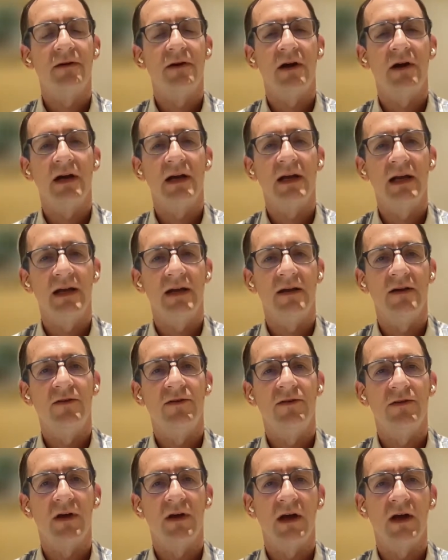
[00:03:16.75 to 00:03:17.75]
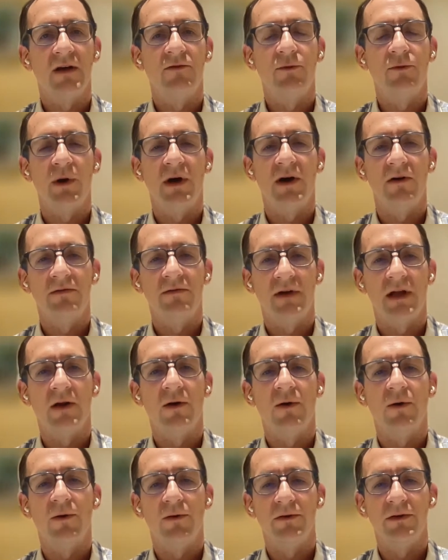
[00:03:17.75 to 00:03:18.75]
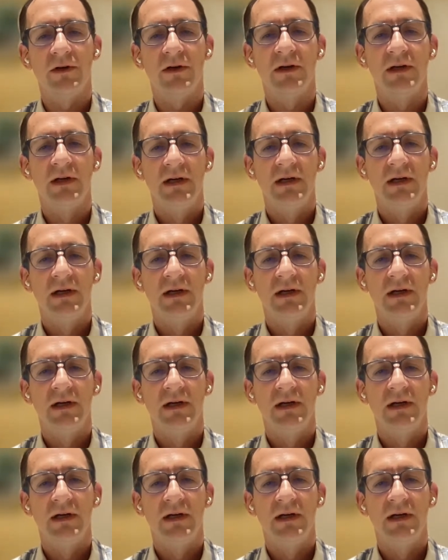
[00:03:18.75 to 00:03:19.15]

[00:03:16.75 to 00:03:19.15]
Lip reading: for our kids 12 and older.